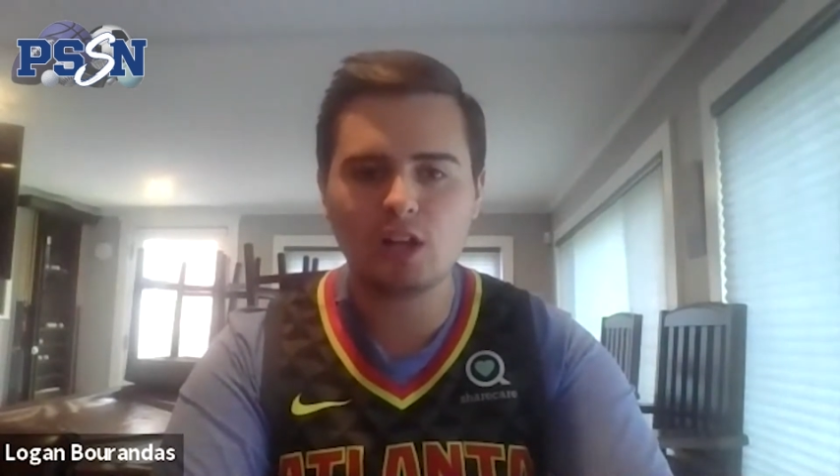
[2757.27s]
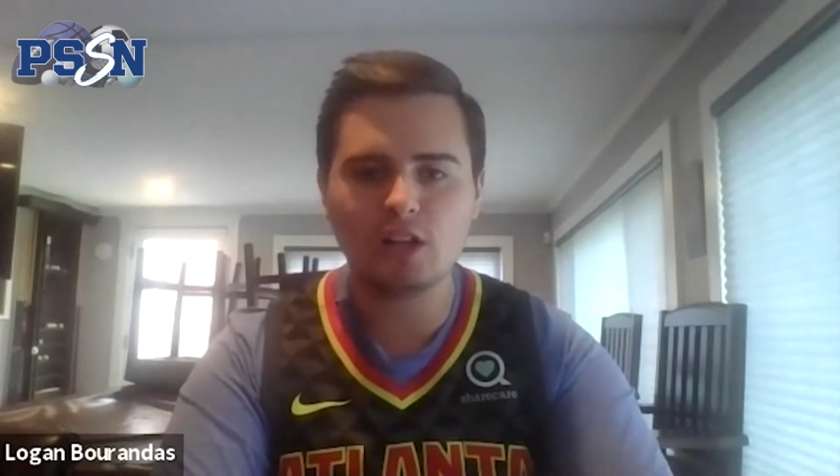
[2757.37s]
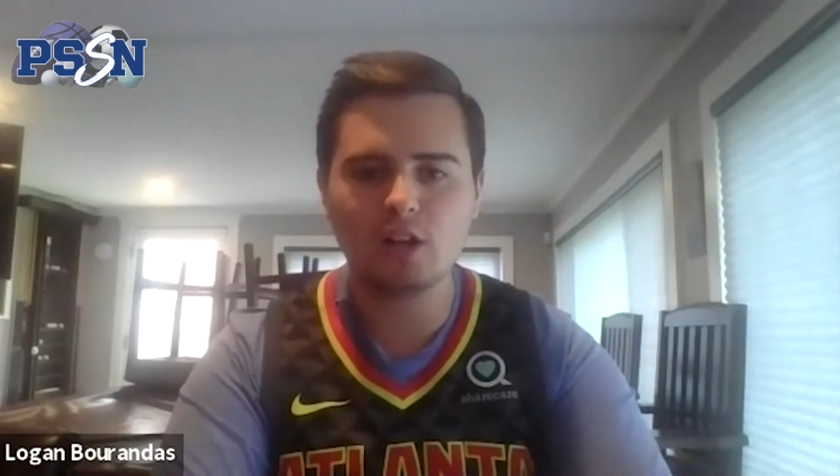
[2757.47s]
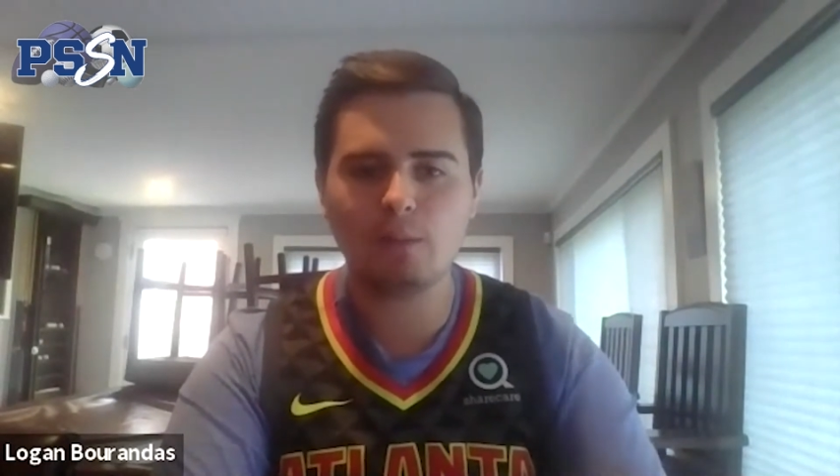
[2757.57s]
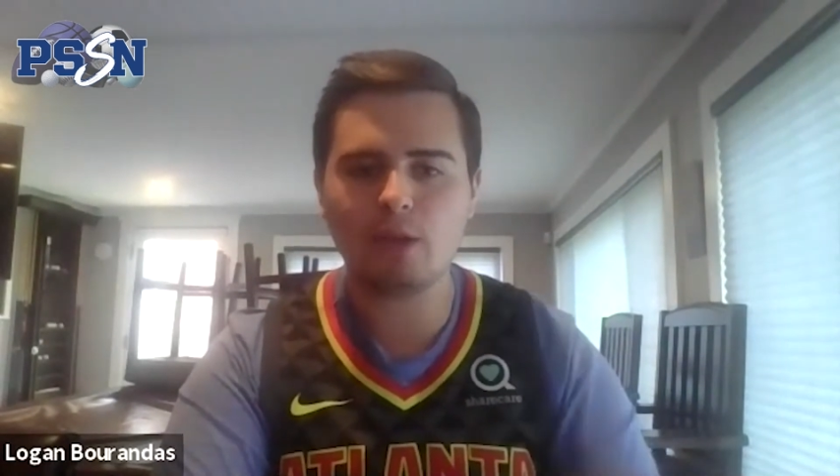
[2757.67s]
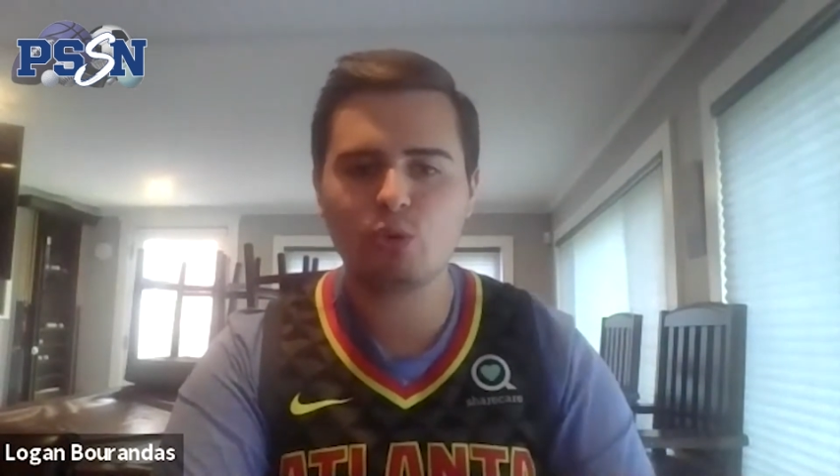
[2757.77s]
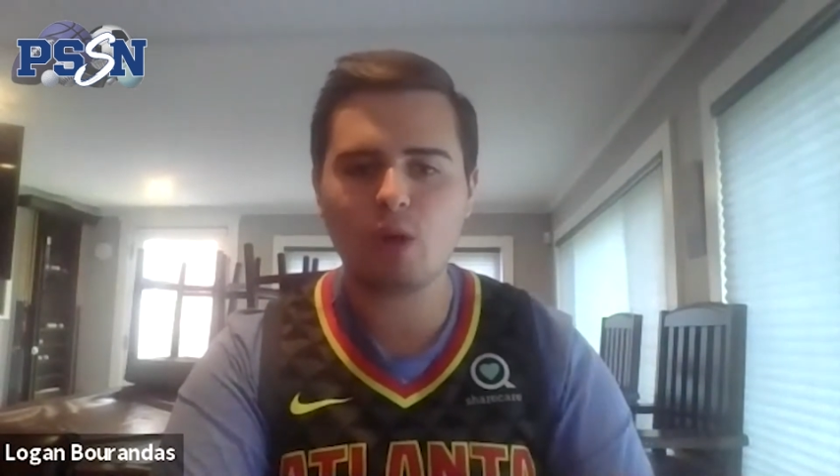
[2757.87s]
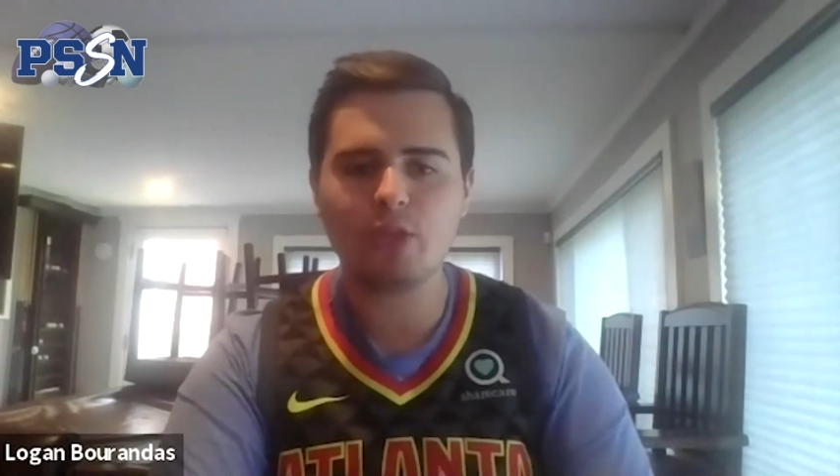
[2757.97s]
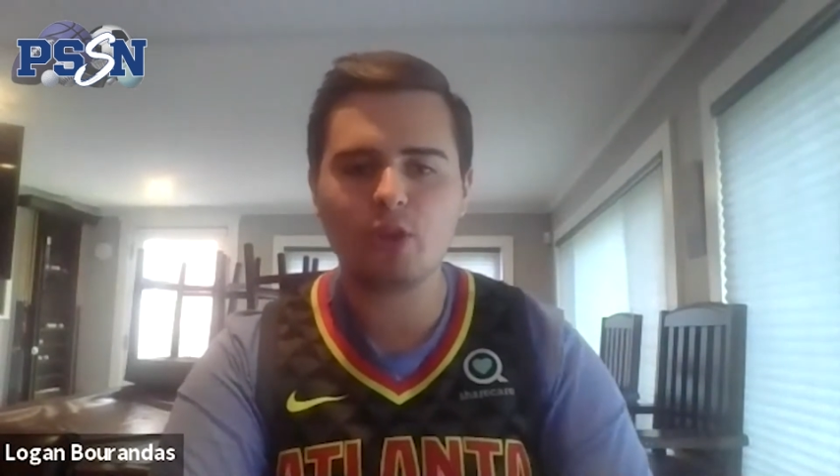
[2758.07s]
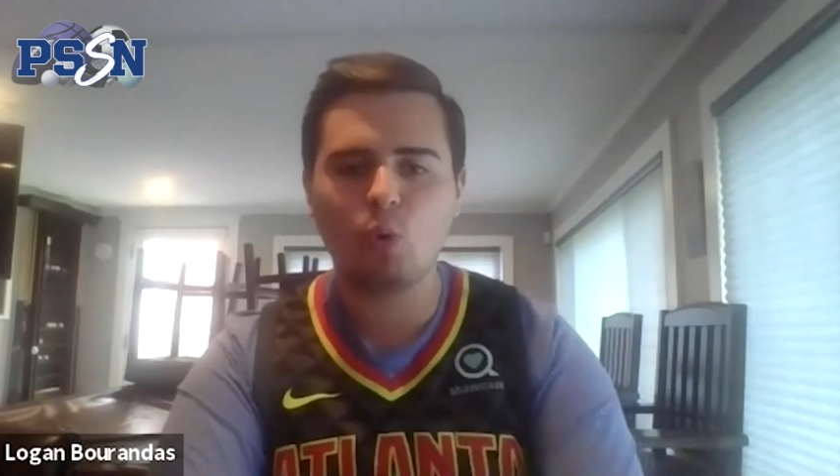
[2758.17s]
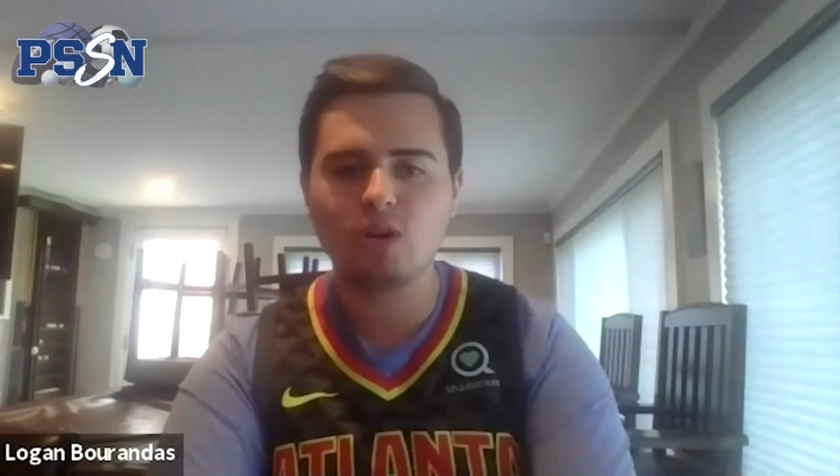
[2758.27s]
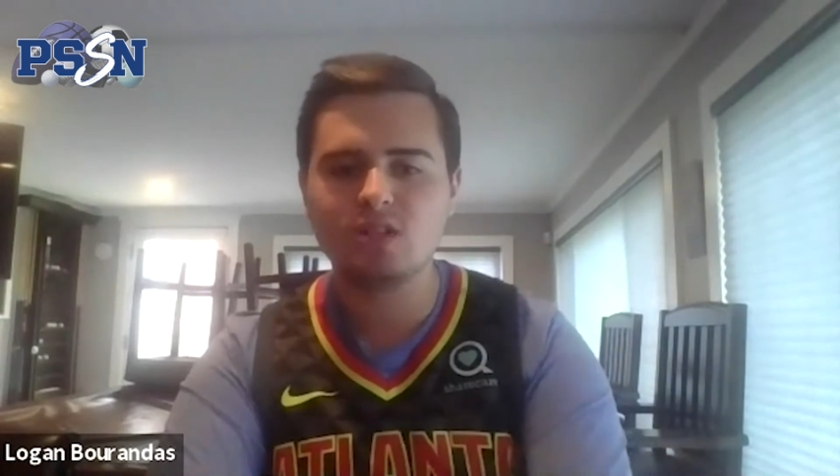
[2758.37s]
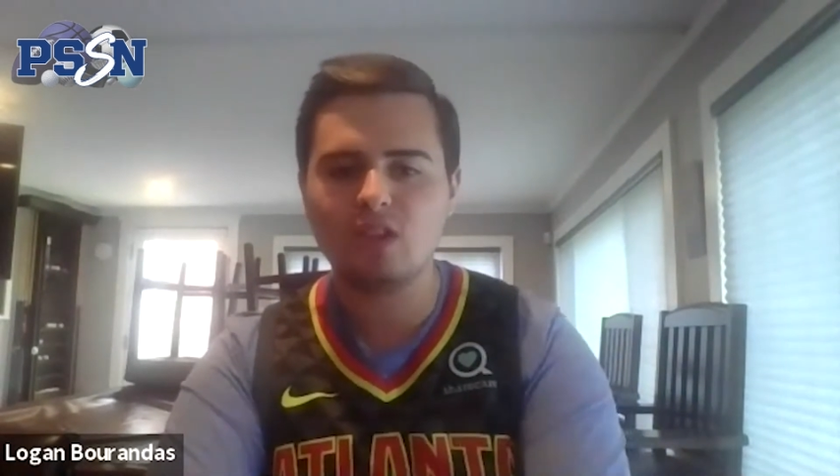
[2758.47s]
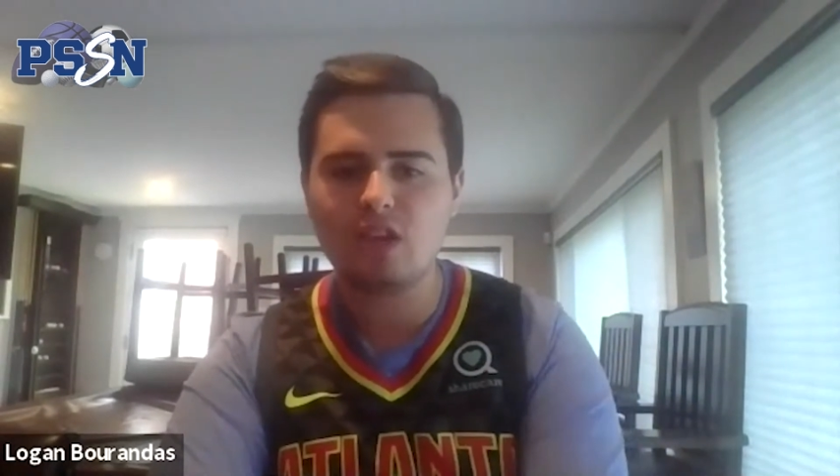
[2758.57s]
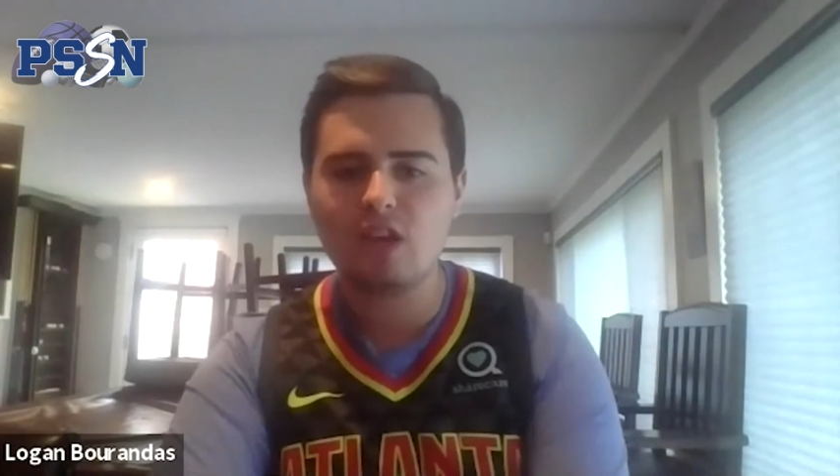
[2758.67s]
a little bit throughout the
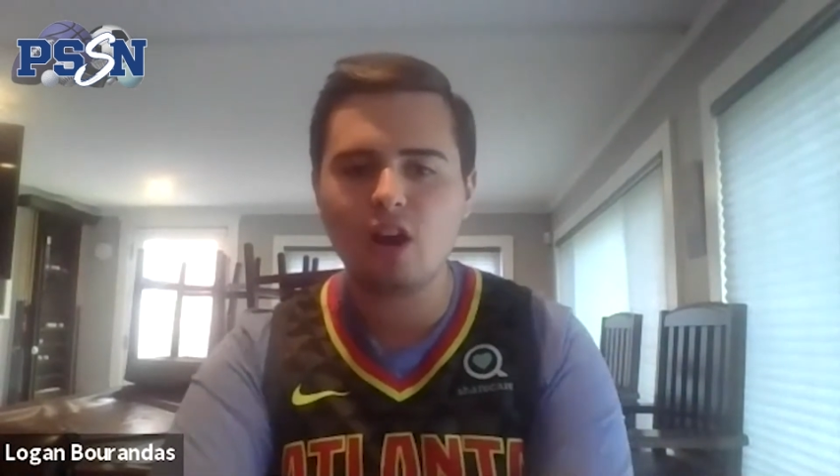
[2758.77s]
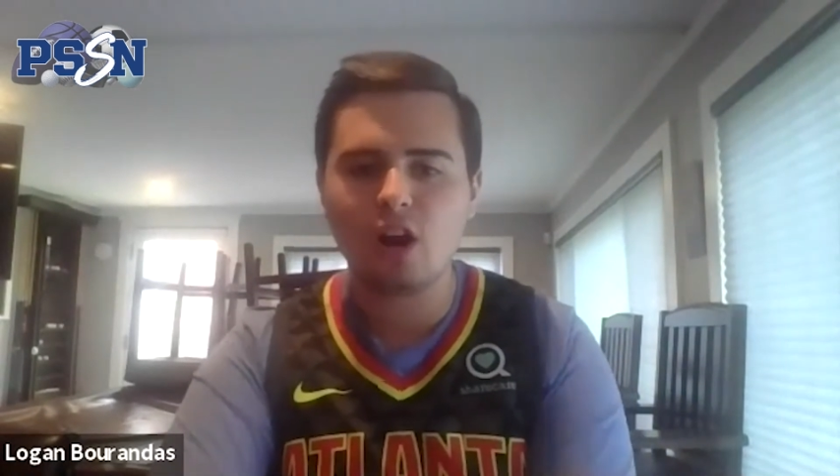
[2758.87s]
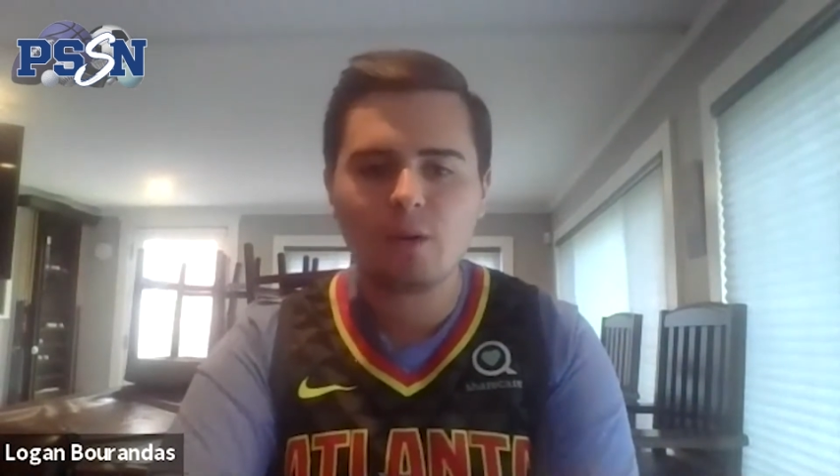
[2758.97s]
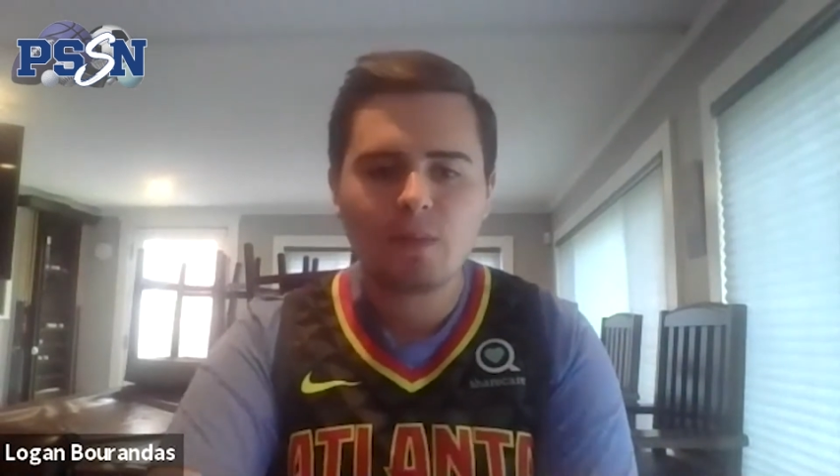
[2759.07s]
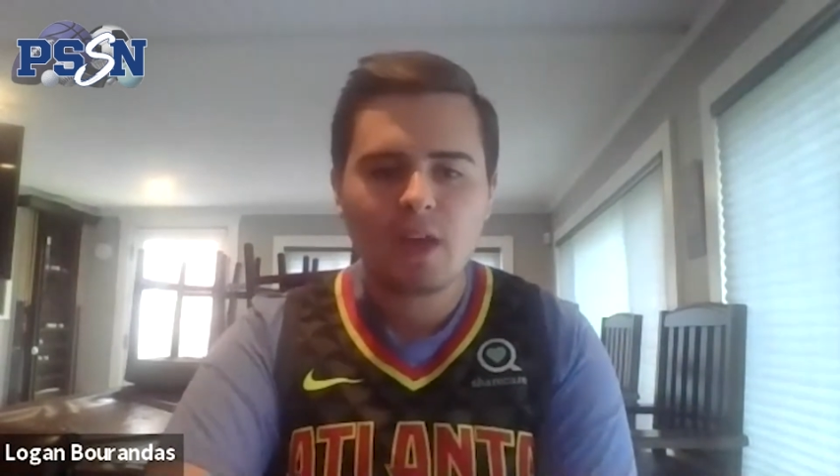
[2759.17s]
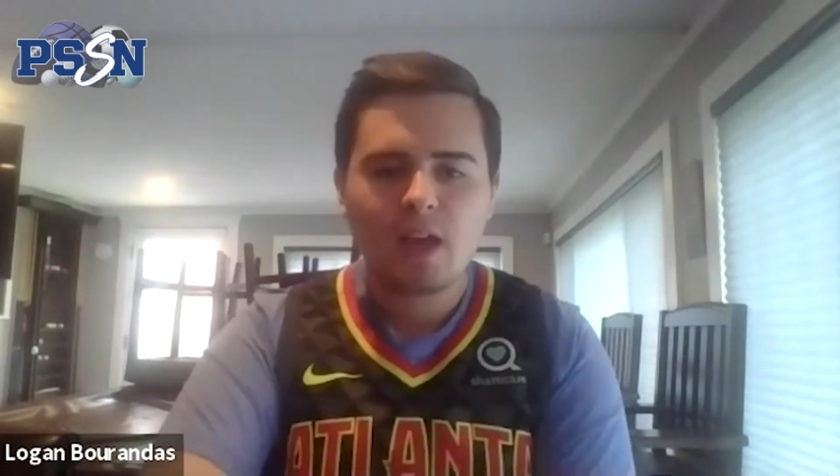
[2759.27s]
course of the year,